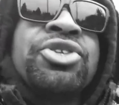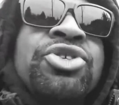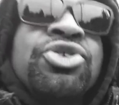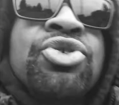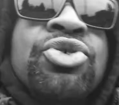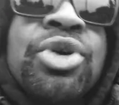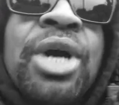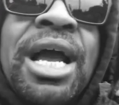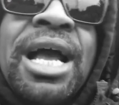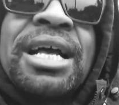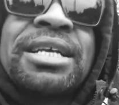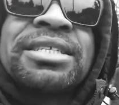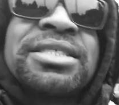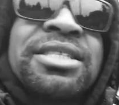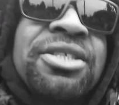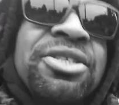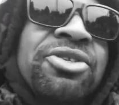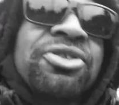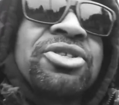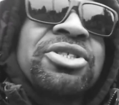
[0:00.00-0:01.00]
you're
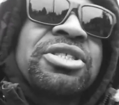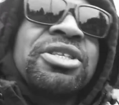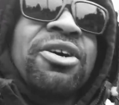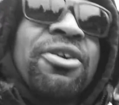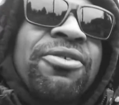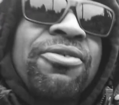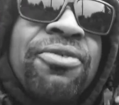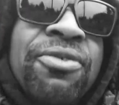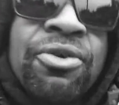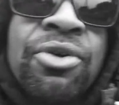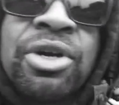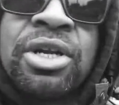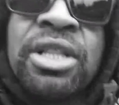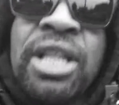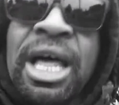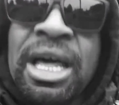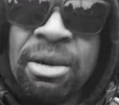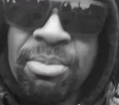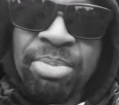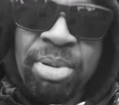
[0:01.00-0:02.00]
asking yourself for a
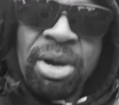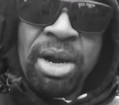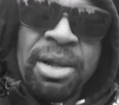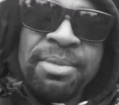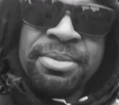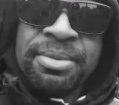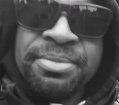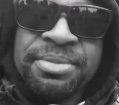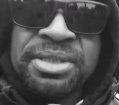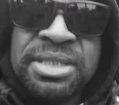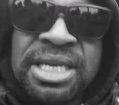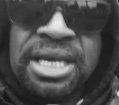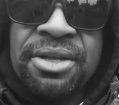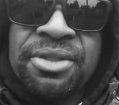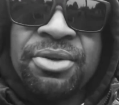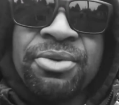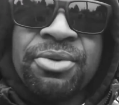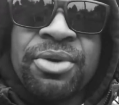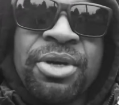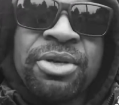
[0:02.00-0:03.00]
lot of problems
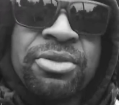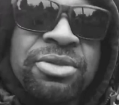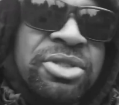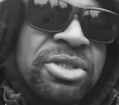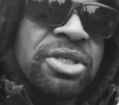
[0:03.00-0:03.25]
down the road.